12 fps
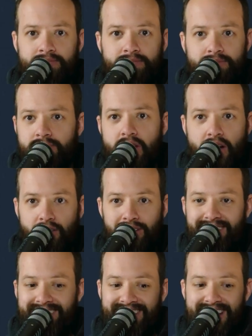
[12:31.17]
No.
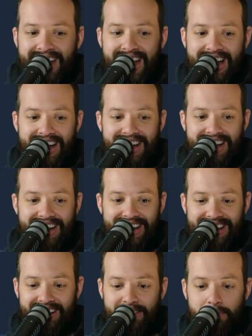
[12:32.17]

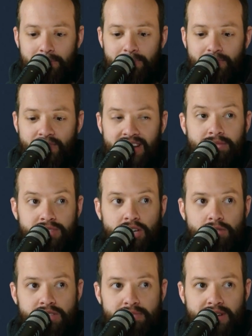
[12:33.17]
Phantom Secure
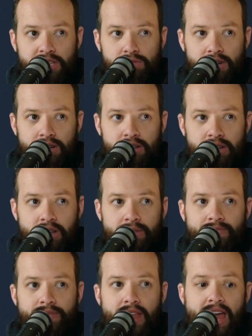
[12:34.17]
was the biggest one.
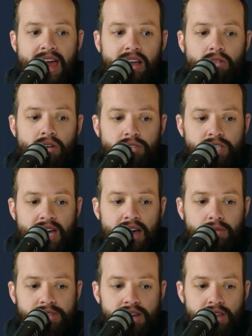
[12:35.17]
EncroChat
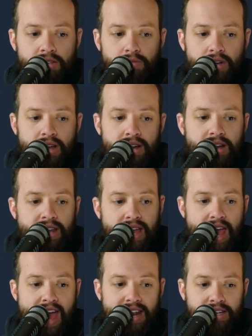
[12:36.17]
was another one.
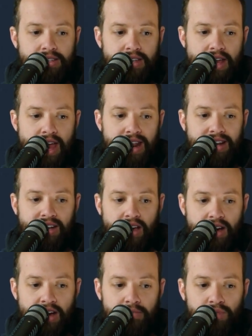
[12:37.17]

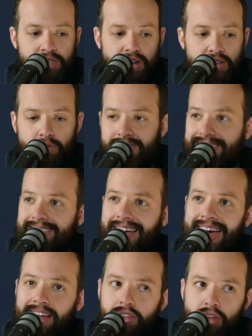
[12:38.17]
Enitcom was another one.
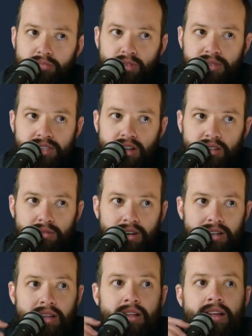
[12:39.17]
Sky Global was another
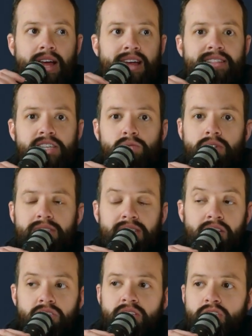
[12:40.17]
one. And these were
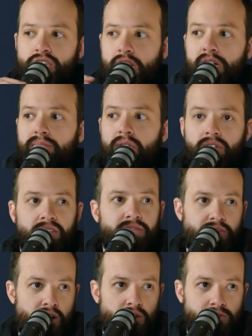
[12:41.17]
essentially jailbroken
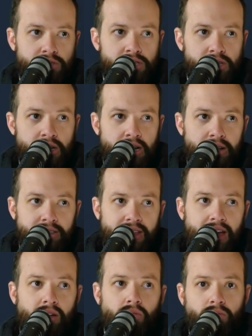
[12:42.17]
phones
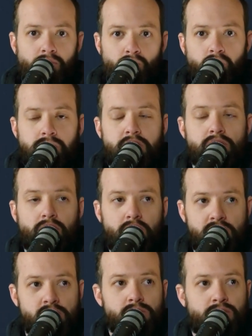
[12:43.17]
that you
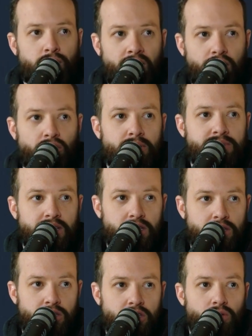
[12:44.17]
could use for
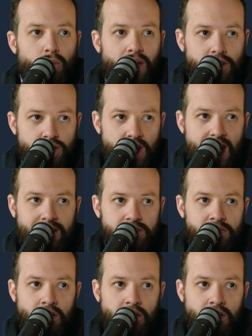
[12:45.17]
encrypted two-way chats.